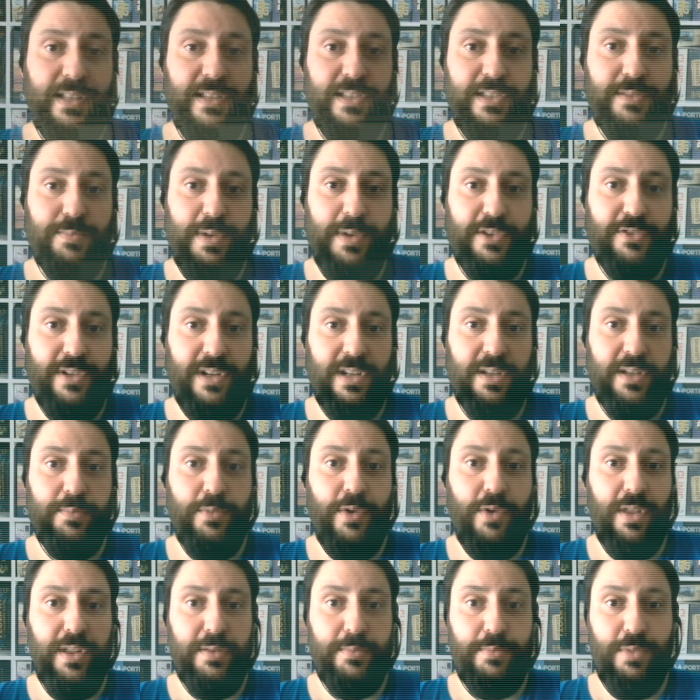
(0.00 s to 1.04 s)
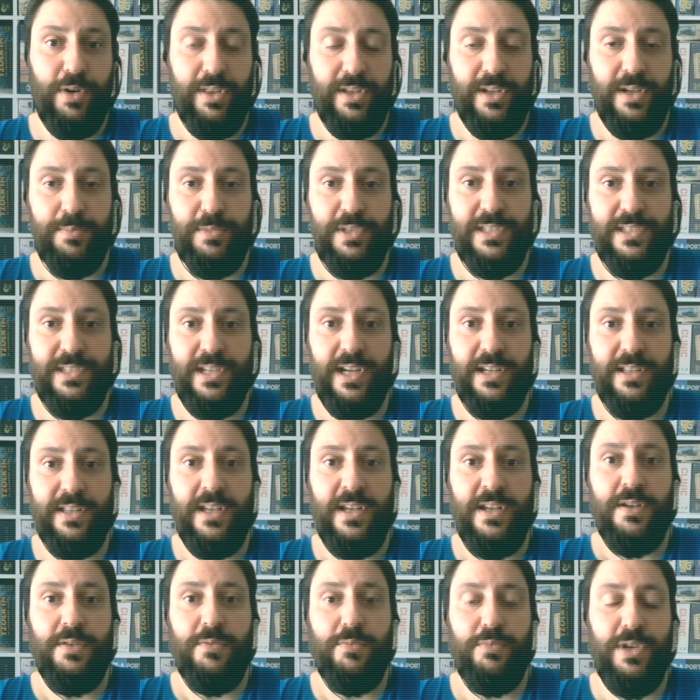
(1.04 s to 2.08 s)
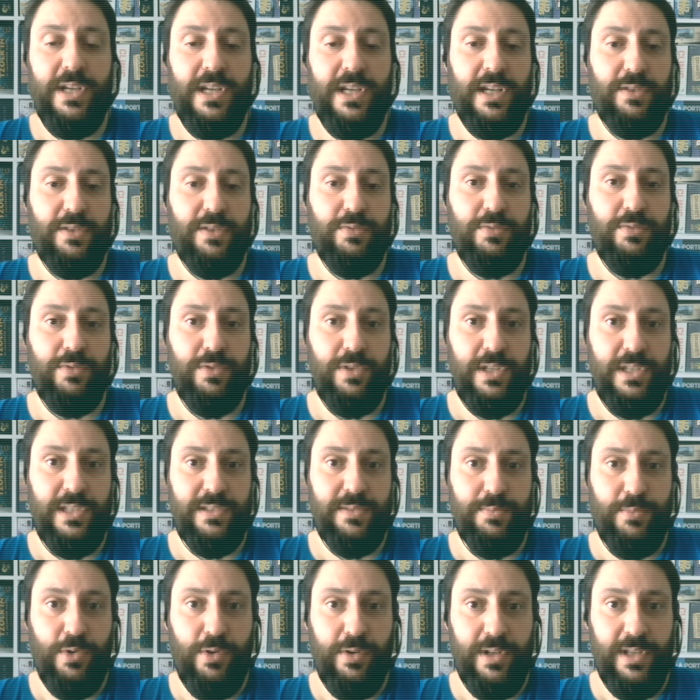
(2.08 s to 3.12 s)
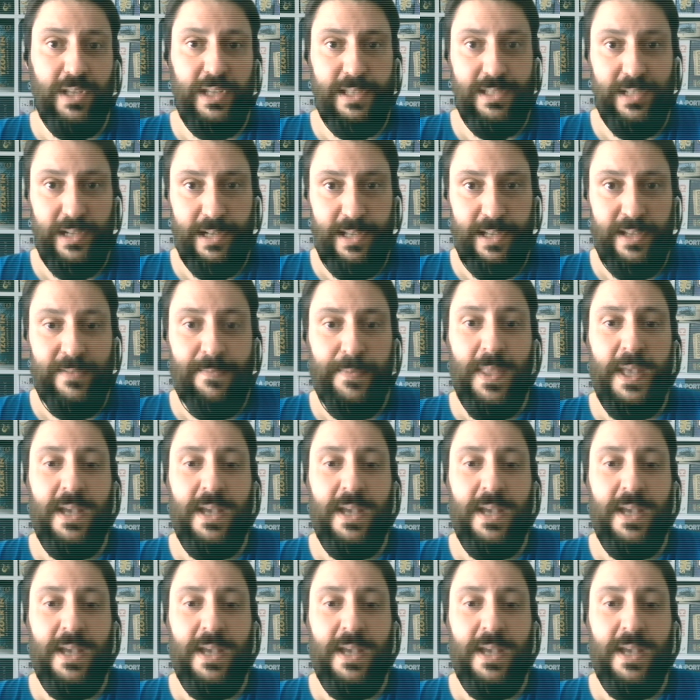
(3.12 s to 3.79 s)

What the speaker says: especially modern board game design, we can do this more easily.